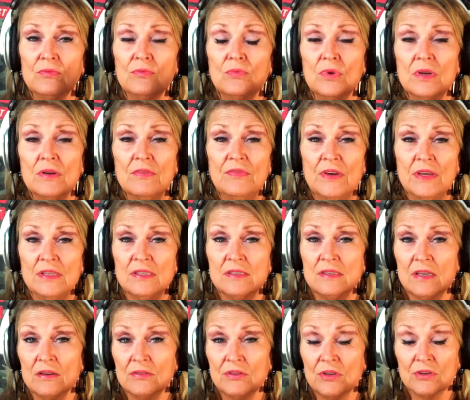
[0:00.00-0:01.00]
want to face
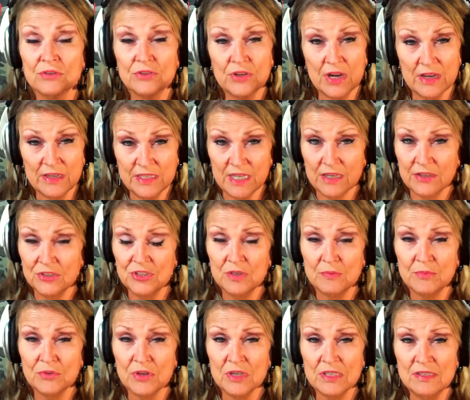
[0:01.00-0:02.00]
down your
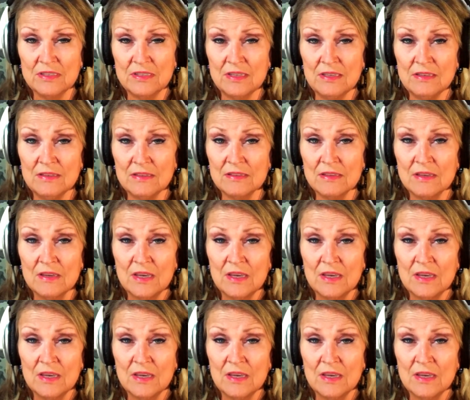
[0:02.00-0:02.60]
township trustees.